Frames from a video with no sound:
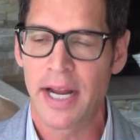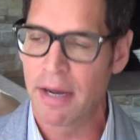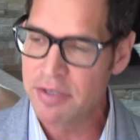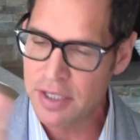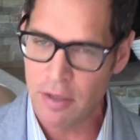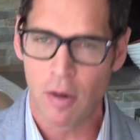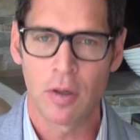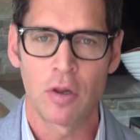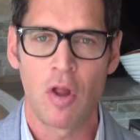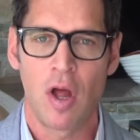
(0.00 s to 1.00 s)
hike, I've said
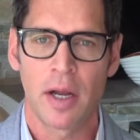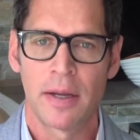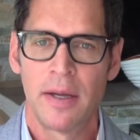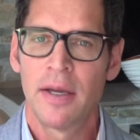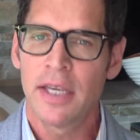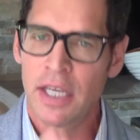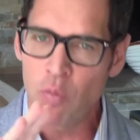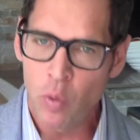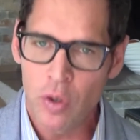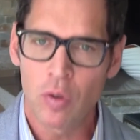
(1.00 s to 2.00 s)
all along,
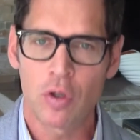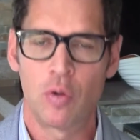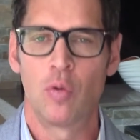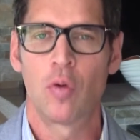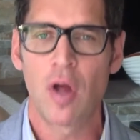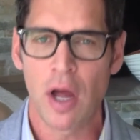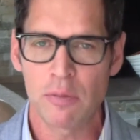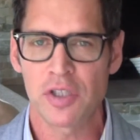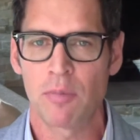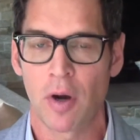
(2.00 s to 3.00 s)
it will cool the
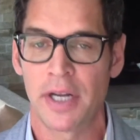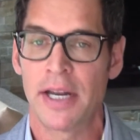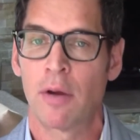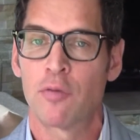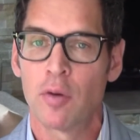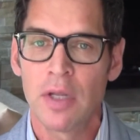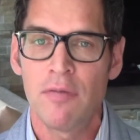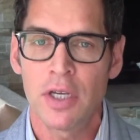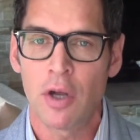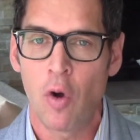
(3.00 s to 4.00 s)
housing market. Now, if you're
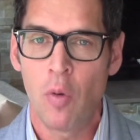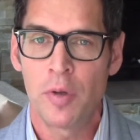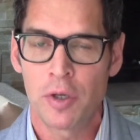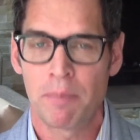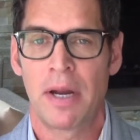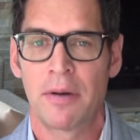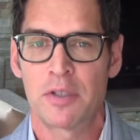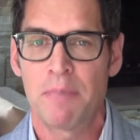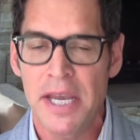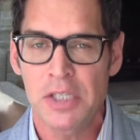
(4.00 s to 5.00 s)
living at home in your
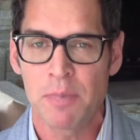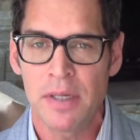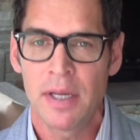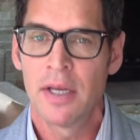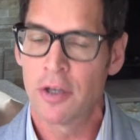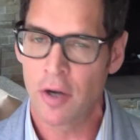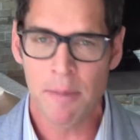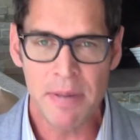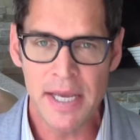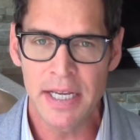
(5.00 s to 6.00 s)
parents' basement, you're
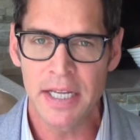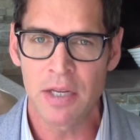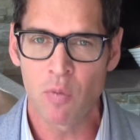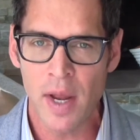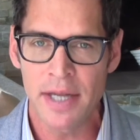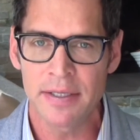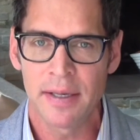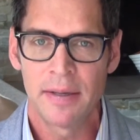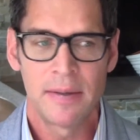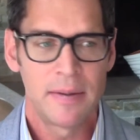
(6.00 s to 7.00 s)
not paying any rent,